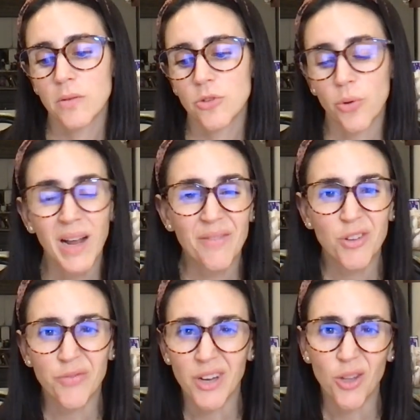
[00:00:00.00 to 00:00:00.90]
don't have
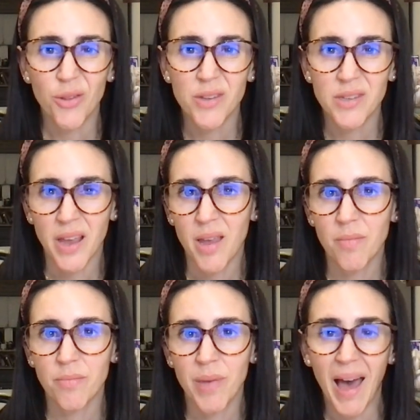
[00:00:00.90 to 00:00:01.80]
to follow the
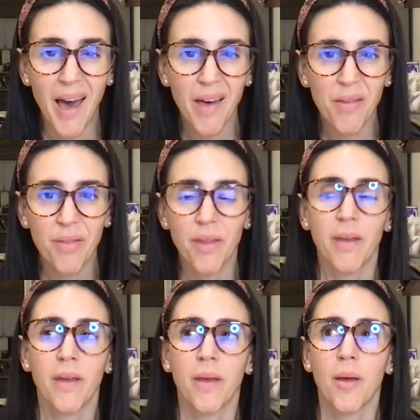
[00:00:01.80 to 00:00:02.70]
same path.
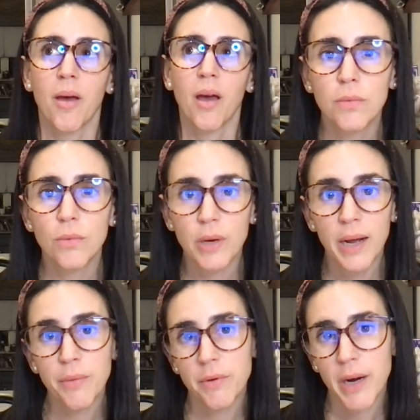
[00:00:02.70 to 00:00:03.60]
What
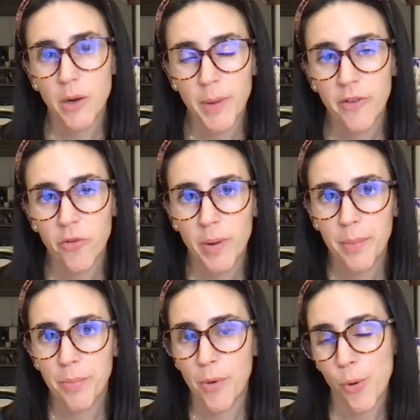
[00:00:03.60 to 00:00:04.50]
I would recommend from my
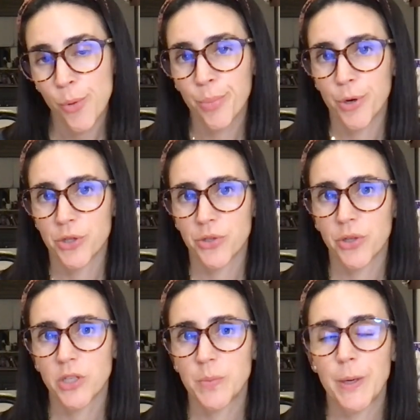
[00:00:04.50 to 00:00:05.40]
own
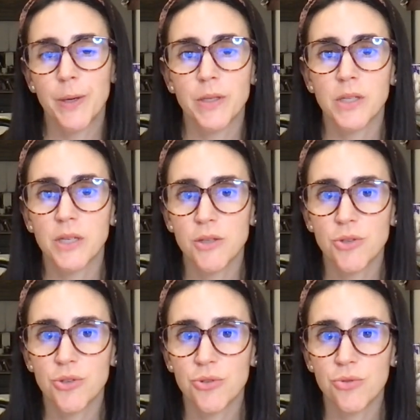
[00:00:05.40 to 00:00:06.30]
personal experience
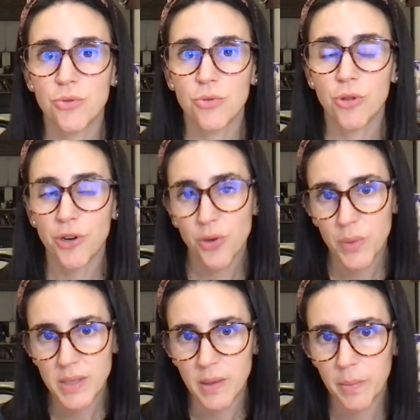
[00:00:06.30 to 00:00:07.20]
is to learn
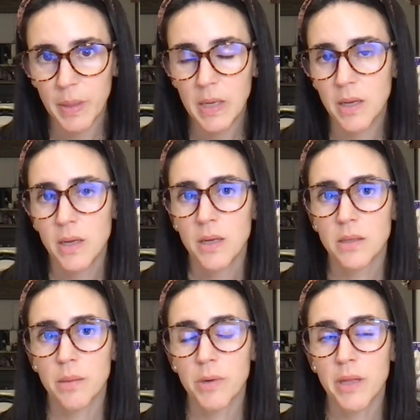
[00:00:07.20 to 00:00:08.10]
with somebody
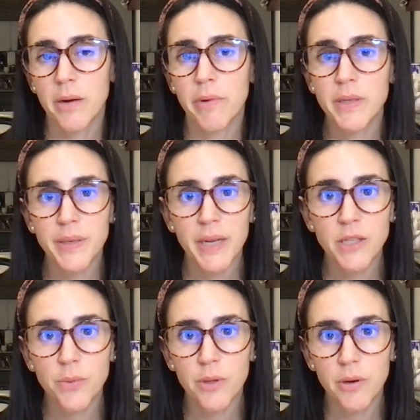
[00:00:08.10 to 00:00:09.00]
that
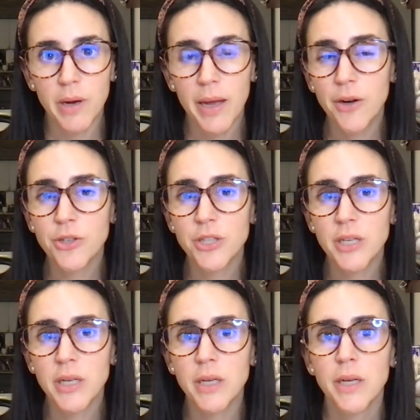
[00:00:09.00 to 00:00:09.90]
resonates with your
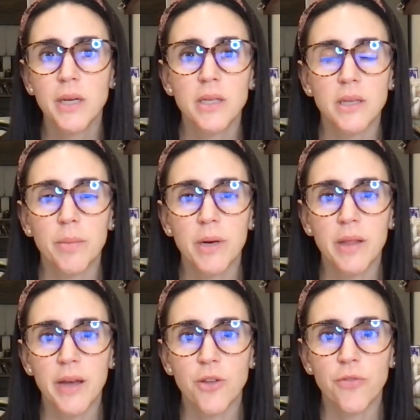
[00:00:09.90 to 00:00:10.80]
energy, somebody
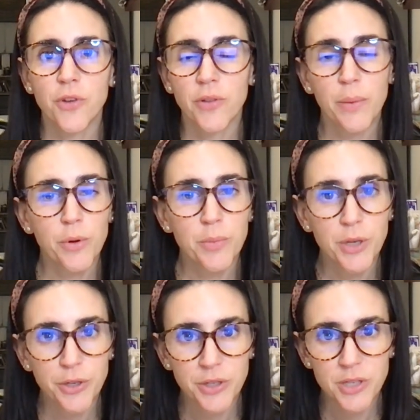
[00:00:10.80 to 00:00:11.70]
that you feel that would be
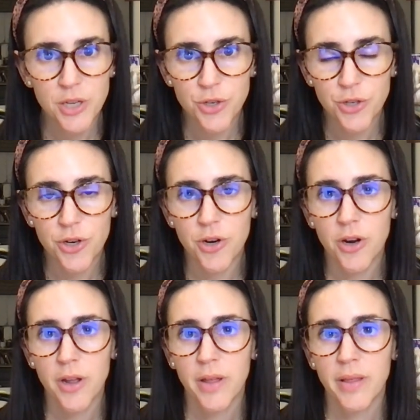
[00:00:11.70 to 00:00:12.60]
a good teacher,
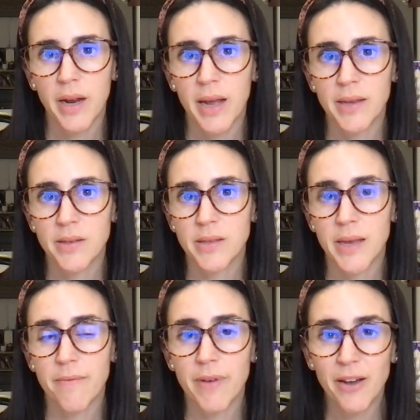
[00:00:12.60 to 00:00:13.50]
that has the
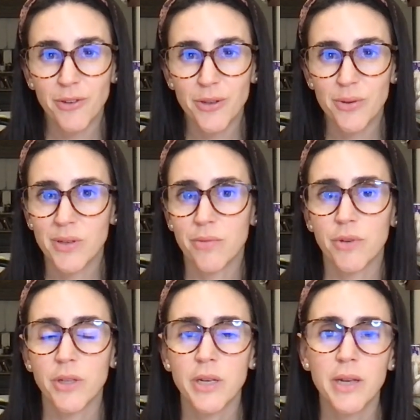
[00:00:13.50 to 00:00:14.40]
same values and
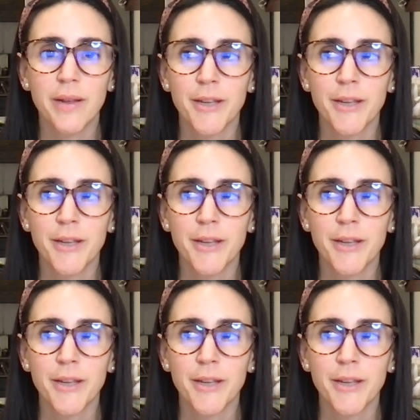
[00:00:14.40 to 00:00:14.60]
really